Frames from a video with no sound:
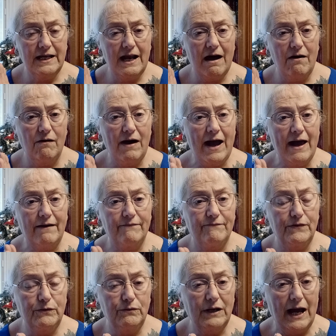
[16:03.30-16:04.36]
then I'll add a
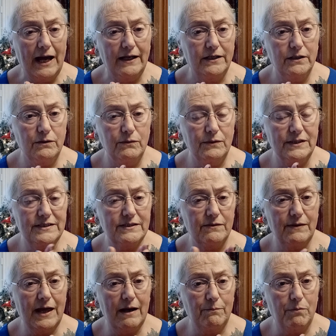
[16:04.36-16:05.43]
food line to it. So
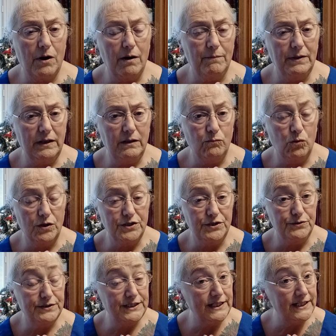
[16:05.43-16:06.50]
that'll probably be what you
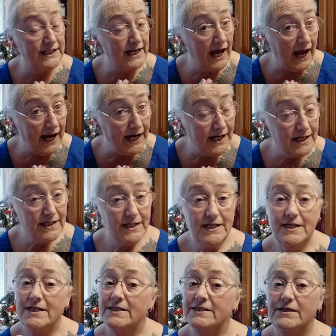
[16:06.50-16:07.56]
see today.
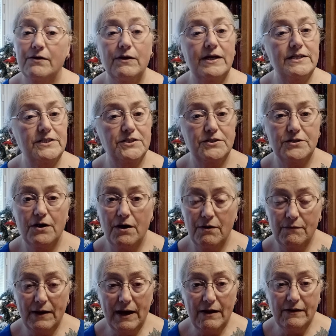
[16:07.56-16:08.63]
So let's just turn
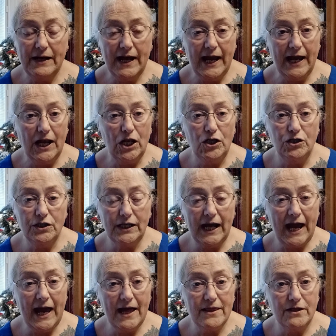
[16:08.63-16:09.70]
around and look
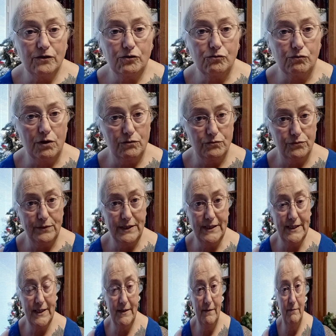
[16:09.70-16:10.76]
at the
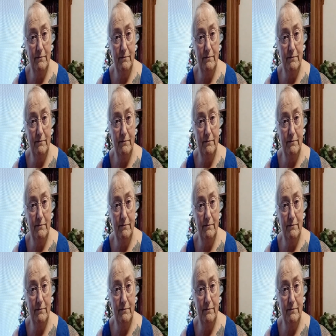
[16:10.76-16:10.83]
groceries.